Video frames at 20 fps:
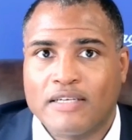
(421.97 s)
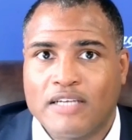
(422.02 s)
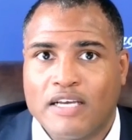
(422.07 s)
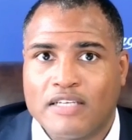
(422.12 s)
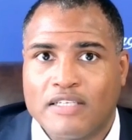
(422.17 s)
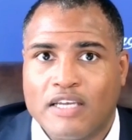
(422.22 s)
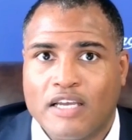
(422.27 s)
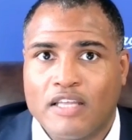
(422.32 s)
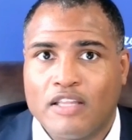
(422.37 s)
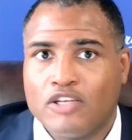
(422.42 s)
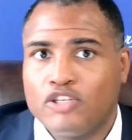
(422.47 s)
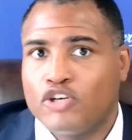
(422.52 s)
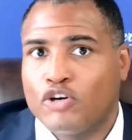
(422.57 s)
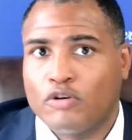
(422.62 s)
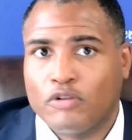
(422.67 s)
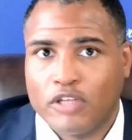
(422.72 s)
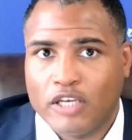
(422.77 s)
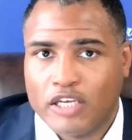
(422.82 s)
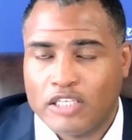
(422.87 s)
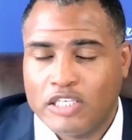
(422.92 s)
testing and the
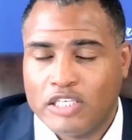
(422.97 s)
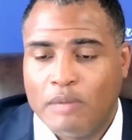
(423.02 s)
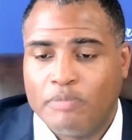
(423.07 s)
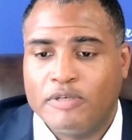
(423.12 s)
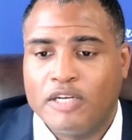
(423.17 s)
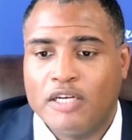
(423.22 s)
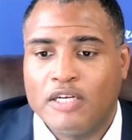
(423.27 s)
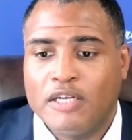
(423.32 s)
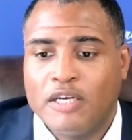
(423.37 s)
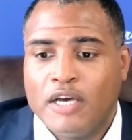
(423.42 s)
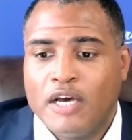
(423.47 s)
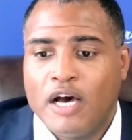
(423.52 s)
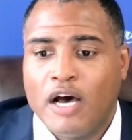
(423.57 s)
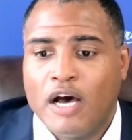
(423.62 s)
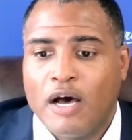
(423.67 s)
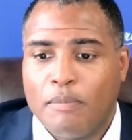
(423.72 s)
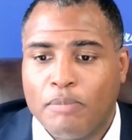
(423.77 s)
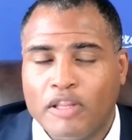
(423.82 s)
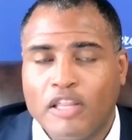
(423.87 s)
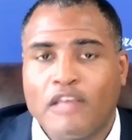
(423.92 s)
generally accepted
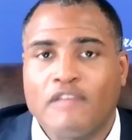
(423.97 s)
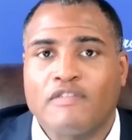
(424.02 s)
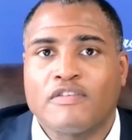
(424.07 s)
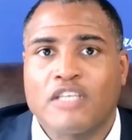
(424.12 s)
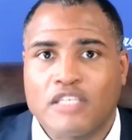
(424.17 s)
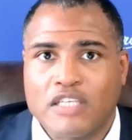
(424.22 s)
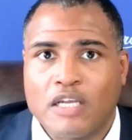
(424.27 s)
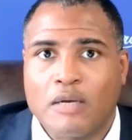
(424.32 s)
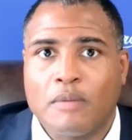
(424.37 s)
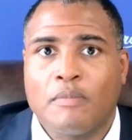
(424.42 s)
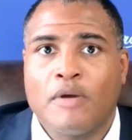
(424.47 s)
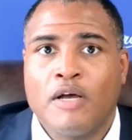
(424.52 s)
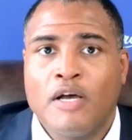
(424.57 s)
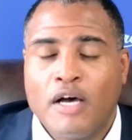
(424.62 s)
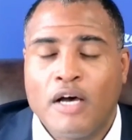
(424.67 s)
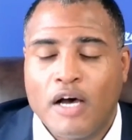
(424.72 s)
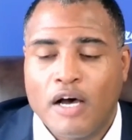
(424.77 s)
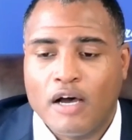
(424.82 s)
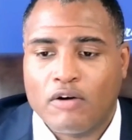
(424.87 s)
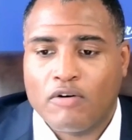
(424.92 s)
belief system
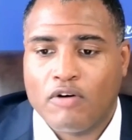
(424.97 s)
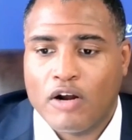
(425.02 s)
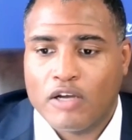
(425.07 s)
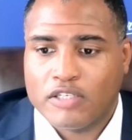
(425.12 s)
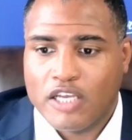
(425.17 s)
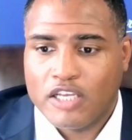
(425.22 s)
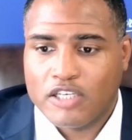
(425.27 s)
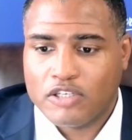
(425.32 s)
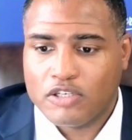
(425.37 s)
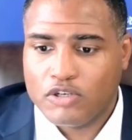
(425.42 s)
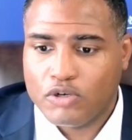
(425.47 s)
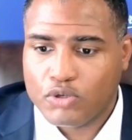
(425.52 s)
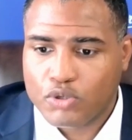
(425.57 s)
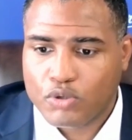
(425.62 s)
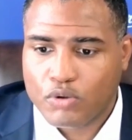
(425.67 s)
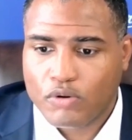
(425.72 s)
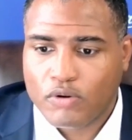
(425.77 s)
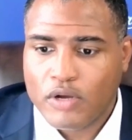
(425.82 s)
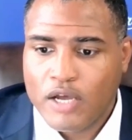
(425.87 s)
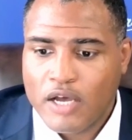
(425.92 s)
across
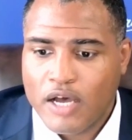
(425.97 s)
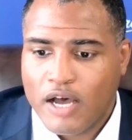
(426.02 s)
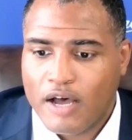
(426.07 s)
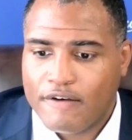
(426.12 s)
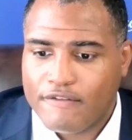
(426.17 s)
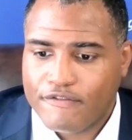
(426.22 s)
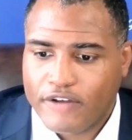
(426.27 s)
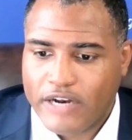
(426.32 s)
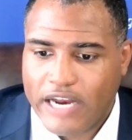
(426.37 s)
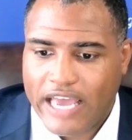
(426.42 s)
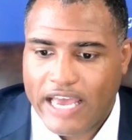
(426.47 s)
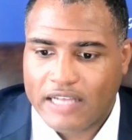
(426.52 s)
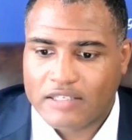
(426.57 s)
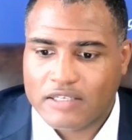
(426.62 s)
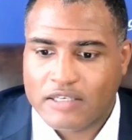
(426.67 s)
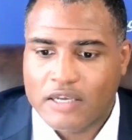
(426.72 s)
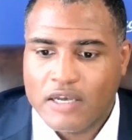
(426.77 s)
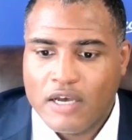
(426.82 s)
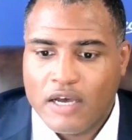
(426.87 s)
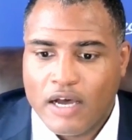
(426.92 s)
institutional
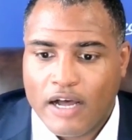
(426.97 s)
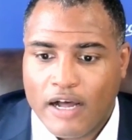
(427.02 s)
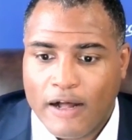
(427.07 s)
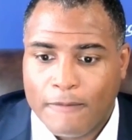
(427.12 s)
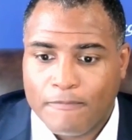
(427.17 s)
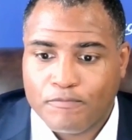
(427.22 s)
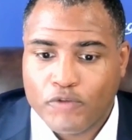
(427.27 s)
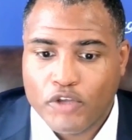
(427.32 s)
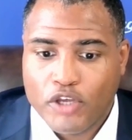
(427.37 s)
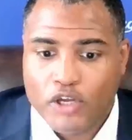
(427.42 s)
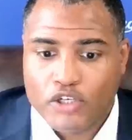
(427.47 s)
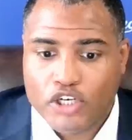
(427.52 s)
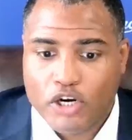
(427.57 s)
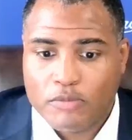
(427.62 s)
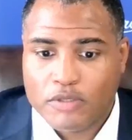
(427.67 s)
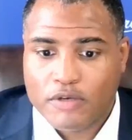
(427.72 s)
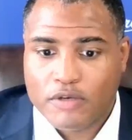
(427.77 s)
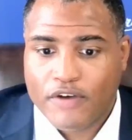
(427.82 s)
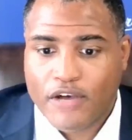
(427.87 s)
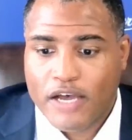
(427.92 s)
finance. In
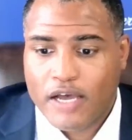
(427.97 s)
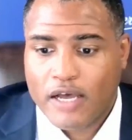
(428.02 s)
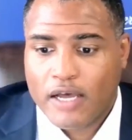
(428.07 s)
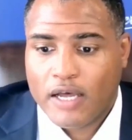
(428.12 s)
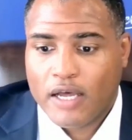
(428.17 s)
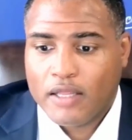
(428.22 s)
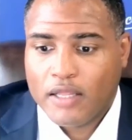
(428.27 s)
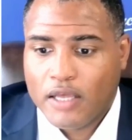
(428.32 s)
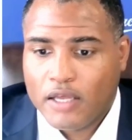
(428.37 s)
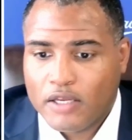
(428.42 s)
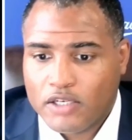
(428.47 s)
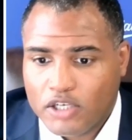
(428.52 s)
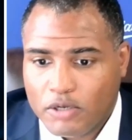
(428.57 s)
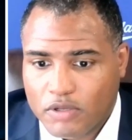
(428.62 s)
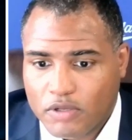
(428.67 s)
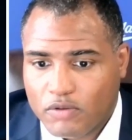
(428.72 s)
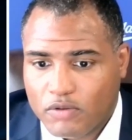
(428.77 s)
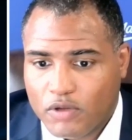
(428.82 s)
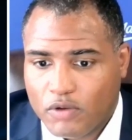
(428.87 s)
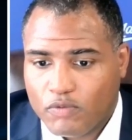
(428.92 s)
terms of
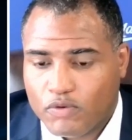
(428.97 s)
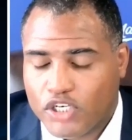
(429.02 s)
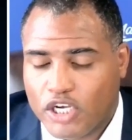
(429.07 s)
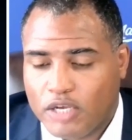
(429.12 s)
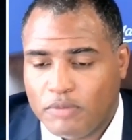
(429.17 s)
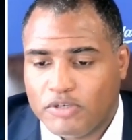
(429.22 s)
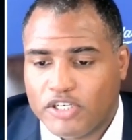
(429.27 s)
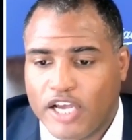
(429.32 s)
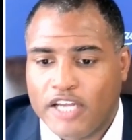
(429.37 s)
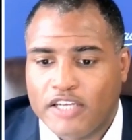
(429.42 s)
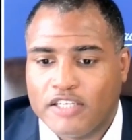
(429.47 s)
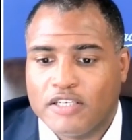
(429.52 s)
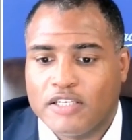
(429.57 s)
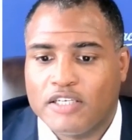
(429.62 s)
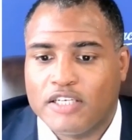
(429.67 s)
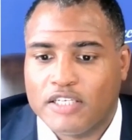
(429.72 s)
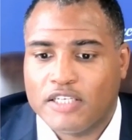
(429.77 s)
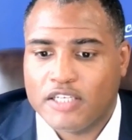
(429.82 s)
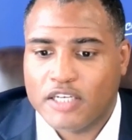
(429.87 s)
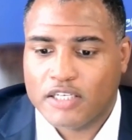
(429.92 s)
the regime change
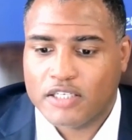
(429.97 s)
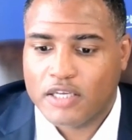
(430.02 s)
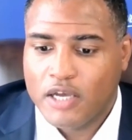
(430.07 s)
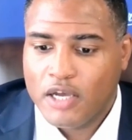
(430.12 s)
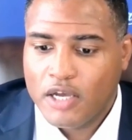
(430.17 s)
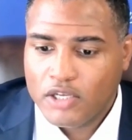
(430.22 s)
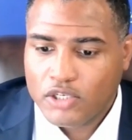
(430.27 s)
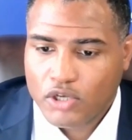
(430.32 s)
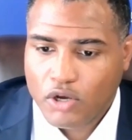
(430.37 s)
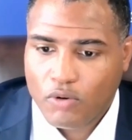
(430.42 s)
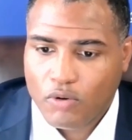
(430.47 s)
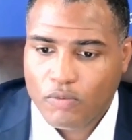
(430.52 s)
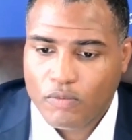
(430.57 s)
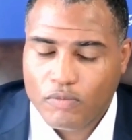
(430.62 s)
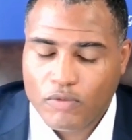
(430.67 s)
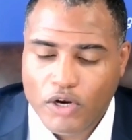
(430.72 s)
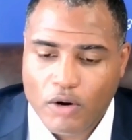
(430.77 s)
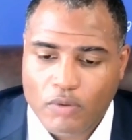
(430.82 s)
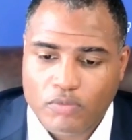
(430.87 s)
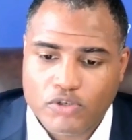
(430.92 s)
statistics, so
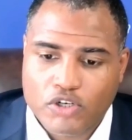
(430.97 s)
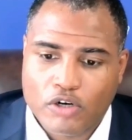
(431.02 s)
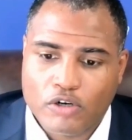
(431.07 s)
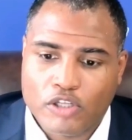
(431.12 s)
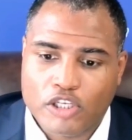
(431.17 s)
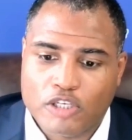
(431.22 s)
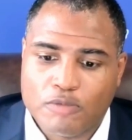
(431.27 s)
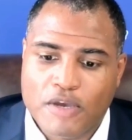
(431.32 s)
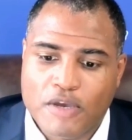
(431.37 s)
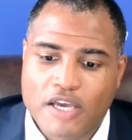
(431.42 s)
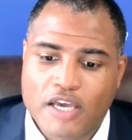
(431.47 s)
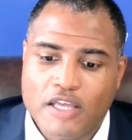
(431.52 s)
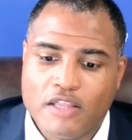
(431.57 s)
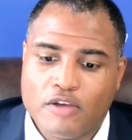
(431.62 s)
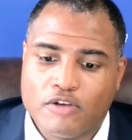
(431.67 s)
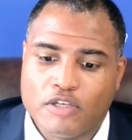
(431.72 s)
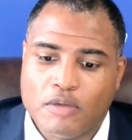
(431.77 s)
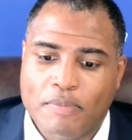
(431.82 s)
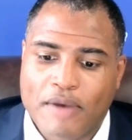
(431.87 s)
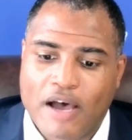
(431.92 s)
generally speaking,
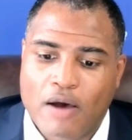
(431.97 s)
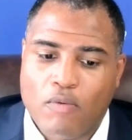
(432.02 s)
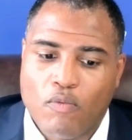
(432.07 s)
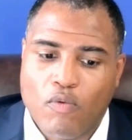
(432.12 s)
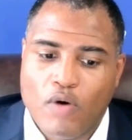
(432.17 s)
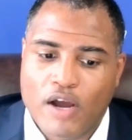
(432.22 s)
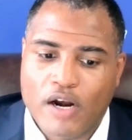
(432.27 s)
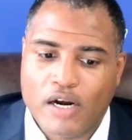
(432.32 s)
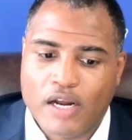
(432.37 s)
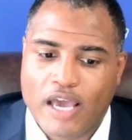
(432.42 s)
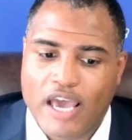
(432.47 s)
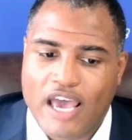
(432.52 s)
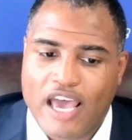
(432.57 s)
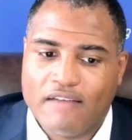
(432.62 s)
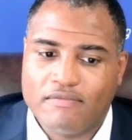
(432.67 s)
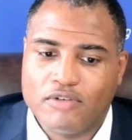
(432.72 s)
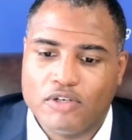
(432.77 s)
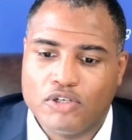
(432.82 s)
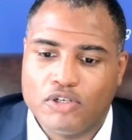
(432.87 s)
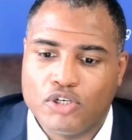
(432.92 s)
there's about
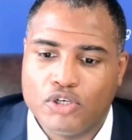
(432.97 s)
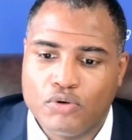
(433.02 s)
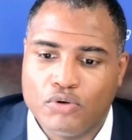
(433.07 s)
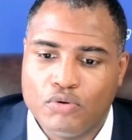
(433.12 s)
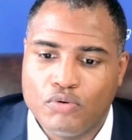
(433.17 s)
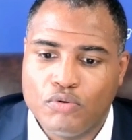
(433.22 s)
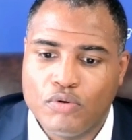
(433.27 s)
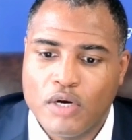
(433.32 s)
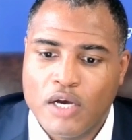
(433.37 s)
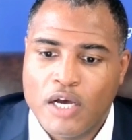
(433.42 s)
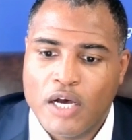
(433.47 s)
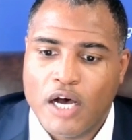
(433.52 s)
1.5 to 2